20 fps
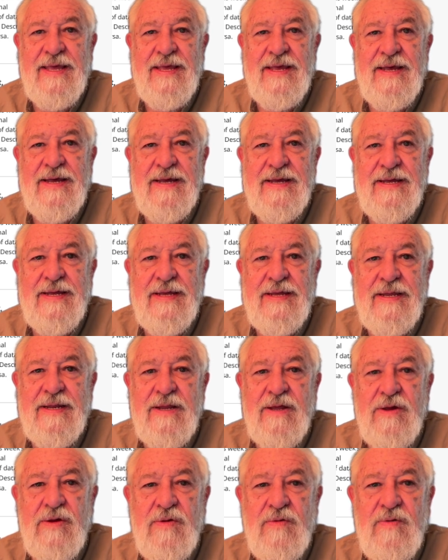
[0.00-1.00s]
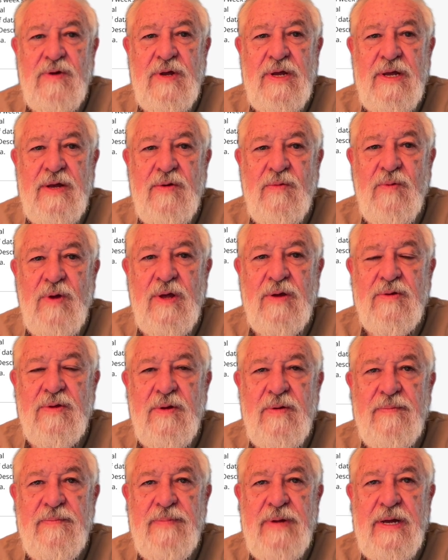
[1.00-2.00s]
Hello,
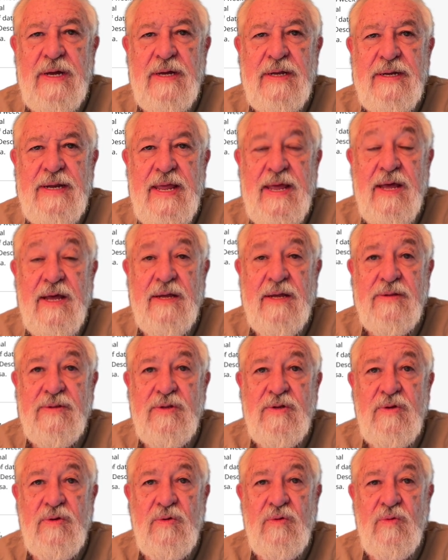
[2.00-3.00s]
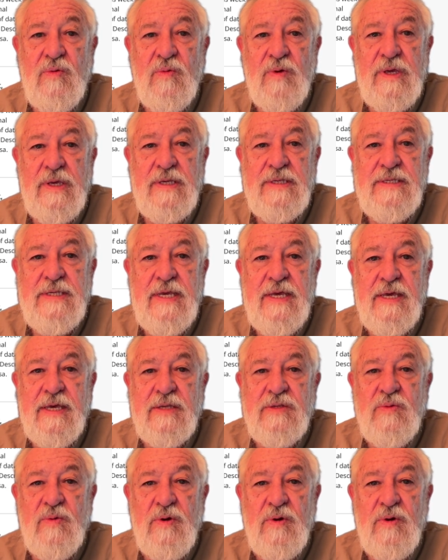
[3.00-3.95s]
welcome now to week 6.